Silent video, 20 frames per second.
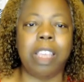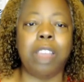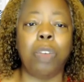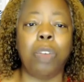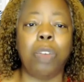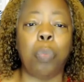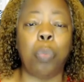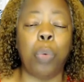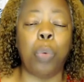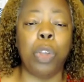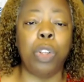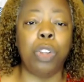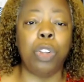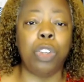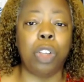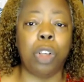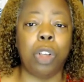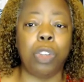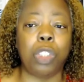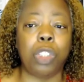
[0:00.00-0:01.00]
and will
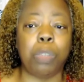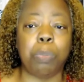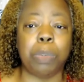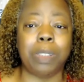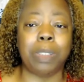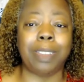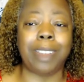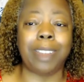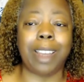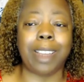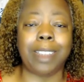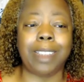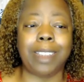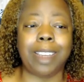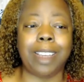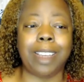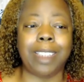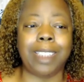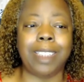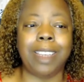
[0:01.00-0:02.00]
go to
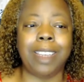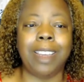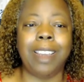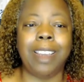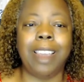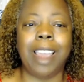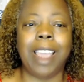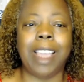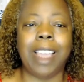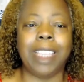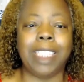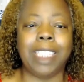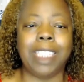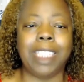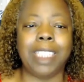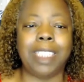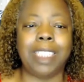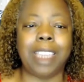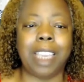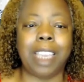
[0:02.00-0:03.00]
protect us and
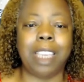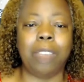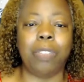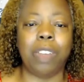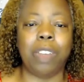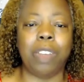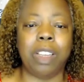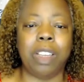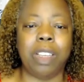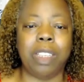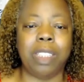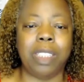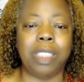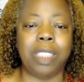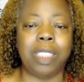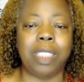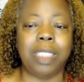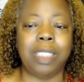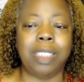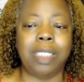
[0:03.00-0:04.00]
save
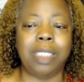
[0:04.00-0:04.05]
us.